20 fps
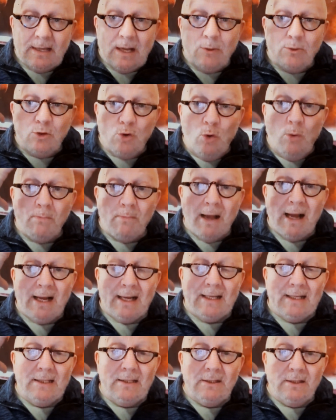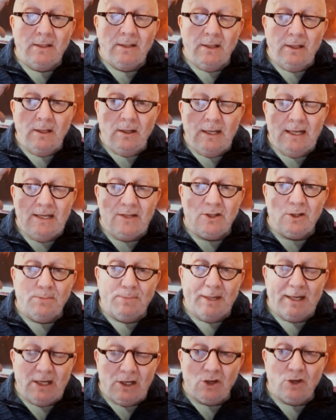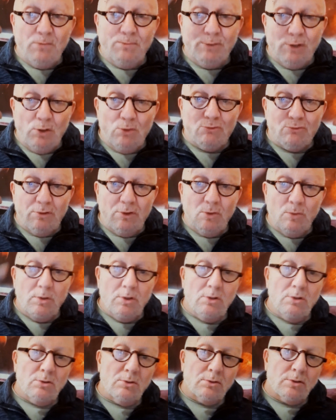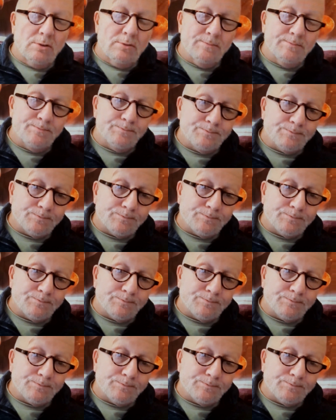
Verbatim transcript: Now your mind is the biggest computer in the world.